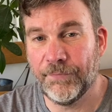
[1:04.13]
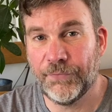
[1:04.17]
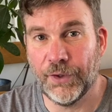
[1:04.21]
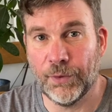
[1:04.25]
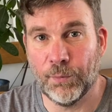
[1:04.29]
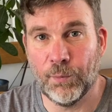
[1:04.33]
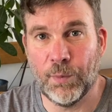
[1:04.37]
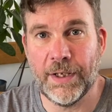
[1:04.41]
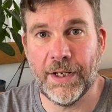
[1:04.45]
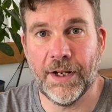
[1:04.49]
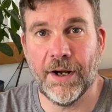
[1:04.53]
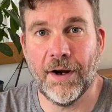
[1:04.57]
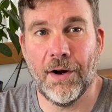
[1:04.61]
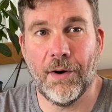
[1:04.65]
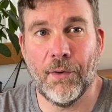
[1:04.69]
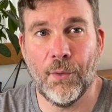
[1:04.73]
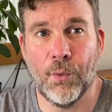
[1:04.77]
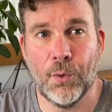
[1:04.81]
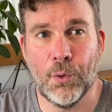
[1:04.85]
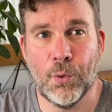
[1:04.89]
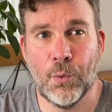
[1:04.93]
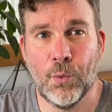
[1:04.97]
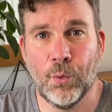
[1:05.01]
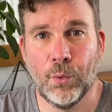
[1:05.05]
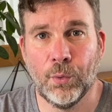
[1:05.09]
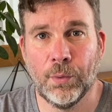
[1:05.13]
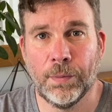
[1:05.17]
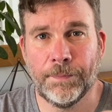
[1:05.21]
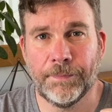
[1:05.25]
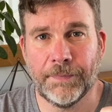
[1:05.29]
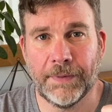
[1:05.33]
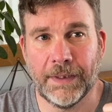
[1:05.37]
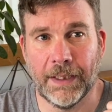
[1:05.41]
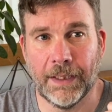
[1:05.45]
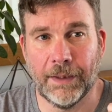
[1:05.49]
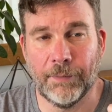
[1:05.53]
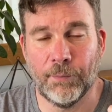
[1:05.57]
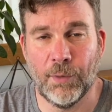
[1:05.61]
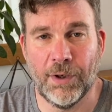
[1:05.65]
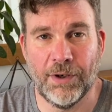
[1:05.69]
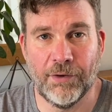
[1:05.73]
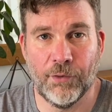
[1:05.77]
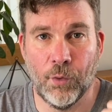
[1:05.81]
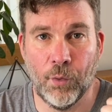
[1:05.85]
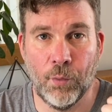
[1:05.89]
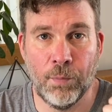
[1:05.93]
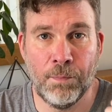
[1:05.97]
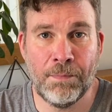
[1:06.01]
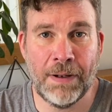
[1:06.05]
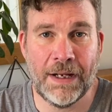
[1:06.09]
so we are all, you know, we're
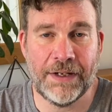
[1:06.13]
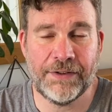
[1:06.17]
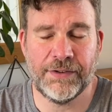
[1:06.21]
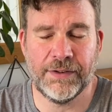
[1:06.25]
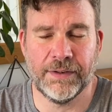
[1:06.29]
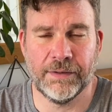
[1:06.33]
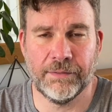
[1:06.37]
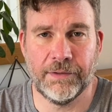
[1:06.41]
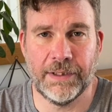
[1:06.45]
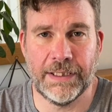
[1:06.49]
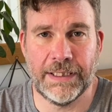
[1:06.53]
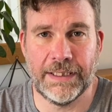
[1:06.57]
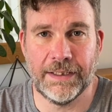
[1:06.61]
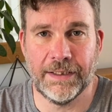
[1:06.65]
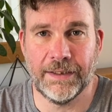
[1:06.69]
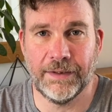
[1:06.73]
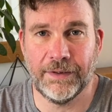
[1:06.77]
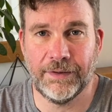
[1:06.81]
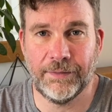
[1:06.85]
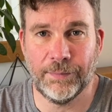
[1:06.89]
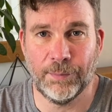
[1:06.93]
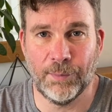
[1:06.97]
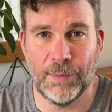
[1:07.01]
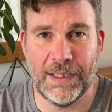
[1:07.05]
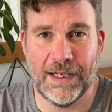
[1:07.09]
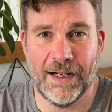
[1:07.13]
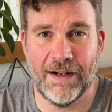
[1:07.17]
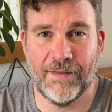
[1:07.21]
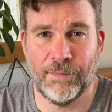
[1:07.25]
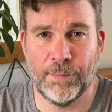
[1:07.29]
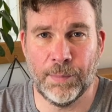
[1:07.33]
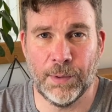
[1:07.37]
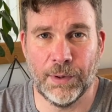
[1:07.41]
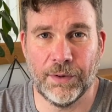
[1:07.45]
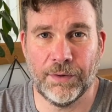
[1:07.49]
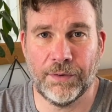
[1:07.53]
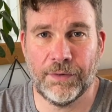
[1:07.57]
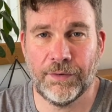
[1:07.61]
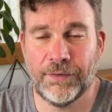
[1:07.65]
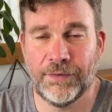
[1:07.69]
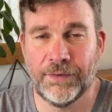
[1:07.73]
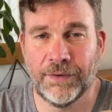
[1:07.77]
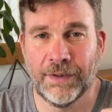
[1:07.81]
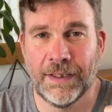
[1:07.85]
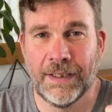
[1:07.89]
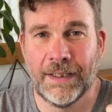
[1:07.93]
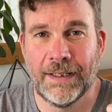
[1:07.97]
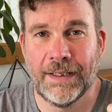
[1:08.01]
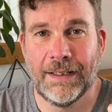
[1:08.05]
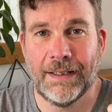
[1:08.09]
all passionate readers. We love books,
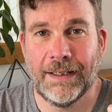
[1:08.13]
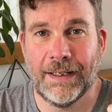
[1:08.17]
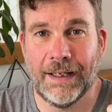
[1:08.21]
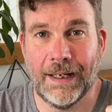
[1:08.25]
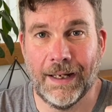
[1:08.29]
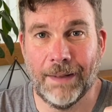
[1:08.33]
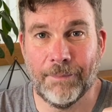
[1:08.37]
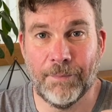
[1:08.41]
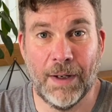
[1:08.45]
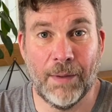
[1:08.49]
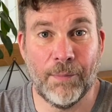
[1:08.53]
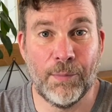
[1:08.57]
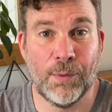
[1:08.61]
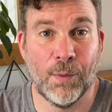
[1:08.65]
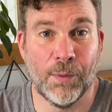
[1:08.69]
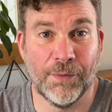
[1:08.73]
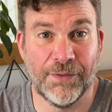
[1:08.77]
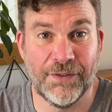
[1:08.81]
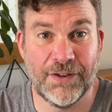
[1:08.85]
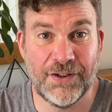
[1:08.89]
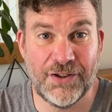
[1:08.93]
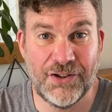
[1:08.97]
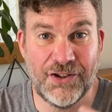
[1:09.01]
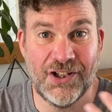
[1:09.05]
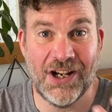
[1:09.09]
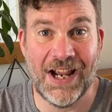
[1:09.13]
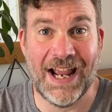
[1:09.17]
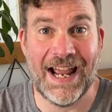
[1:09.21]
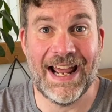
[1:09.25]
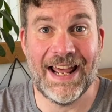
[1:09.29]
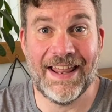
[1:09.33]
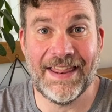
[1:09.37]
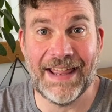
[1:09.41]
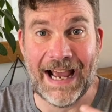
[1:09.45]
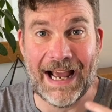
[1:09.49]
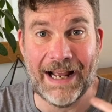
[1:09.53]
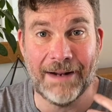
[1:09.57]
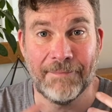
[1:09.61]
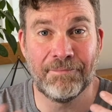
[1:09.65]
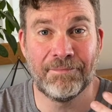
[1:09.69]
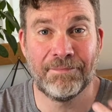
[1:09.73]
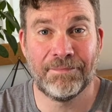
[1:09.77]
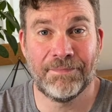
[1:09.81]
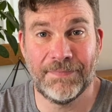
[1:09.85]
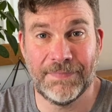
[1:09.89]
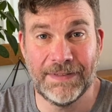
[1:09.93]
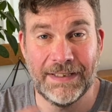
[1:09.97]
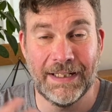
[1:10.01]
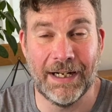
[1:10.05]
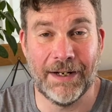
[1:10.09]
um, and we want to share that,
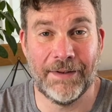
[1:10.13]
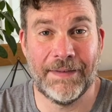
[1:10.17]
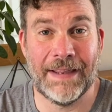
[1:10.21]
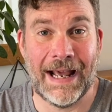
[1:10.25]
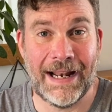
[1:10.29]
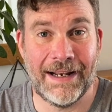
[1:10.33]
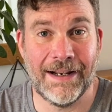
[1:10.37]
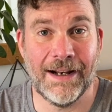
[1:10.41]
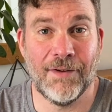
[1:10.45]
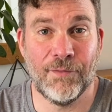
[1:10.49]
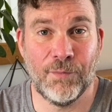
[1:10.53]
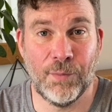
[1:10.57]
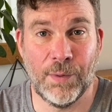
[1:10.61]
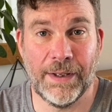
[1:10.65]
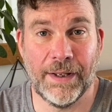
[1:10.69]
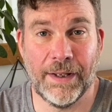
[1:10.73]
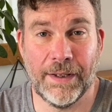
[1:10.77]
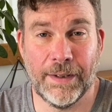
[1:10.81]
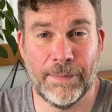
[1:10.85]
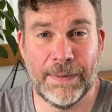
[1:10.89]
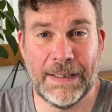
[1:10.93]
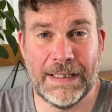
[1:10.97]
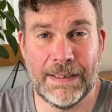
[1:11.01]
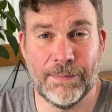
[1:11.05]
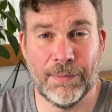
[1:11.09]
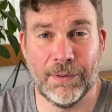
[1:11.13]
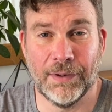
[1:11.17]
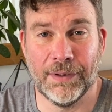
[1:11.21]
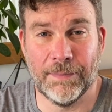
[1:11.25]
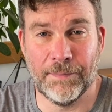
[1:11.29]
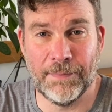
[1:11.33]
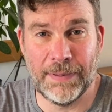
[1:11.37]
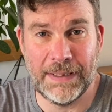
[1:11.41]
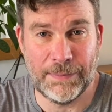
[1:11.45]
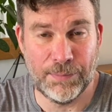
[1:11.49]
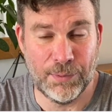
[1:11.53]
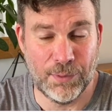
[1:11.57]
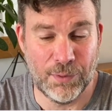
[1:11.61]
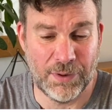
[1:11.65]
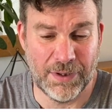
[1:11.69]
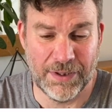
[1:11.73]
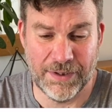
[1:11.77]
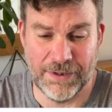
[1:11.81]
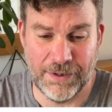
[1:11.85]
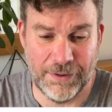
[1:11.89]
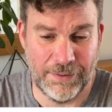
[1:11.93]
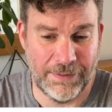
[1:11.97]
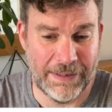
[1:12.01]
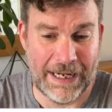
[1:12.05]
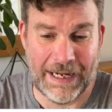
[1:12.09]
you know, that love with other people. And people can
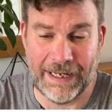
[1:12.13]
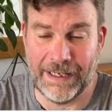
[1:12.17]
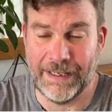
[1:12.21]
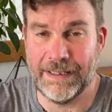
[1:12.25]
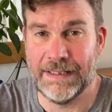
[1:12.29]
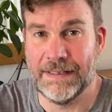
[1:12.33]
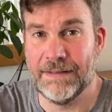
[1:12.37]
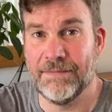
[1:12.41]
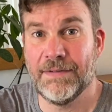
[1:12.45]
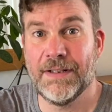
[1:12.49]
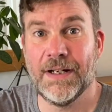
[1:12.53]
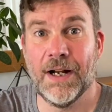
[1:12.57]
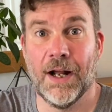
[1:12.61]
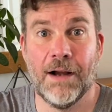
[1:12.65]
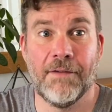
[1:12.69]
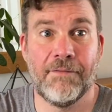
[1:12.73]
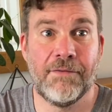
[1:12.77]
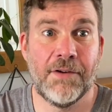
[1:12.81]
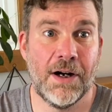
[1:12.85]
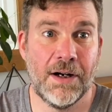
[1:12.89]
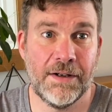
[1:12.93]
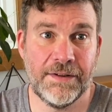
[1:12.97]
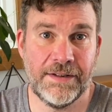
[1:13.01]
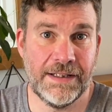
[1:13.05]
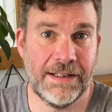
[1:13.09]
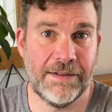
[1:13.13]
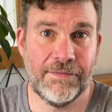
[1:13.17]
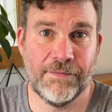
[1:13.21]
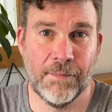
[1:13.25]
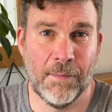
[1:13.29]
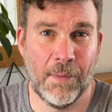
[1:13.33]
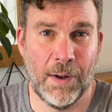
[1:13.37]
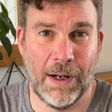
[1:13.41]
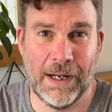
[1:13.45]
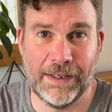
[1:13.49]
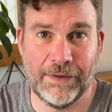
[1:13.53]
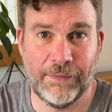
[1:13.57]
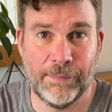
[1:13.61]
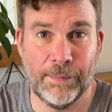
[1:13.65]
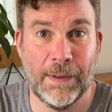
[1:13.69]
do that in, you know, a variety of different ways.